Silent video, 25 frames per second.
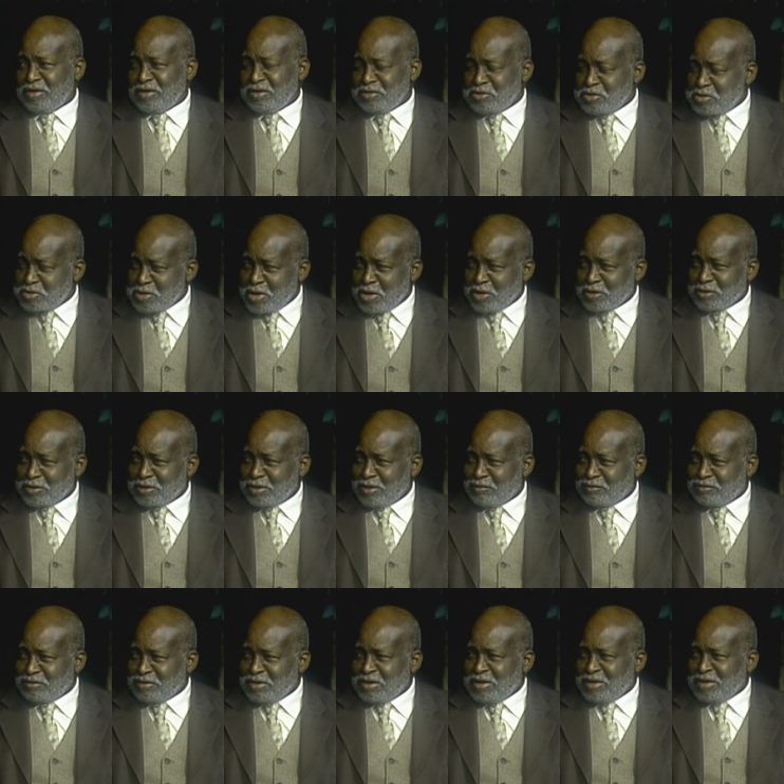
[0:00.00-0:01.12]
and you're young enough.
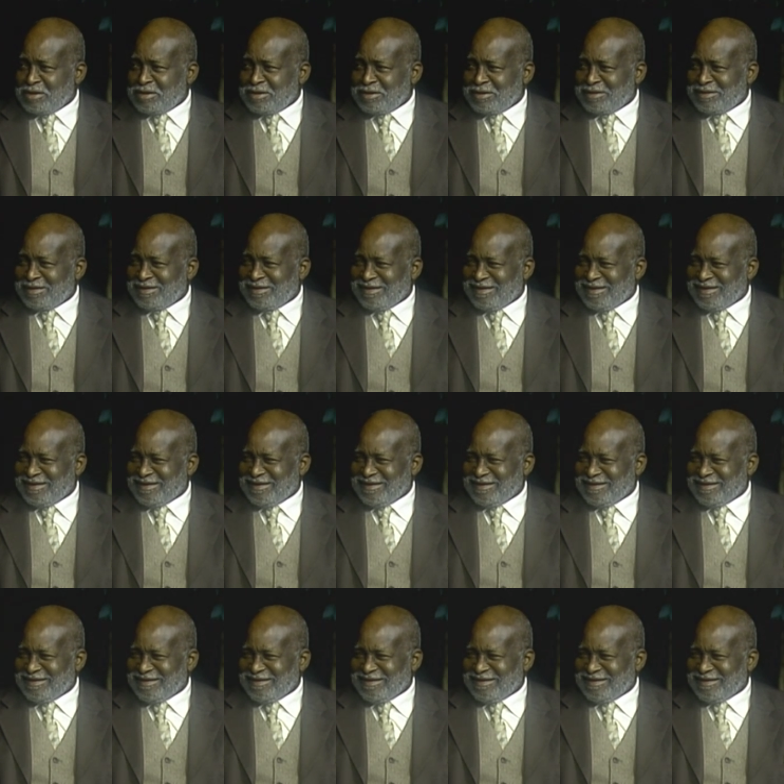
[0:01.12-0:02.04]
Well, thank you for the birthdays.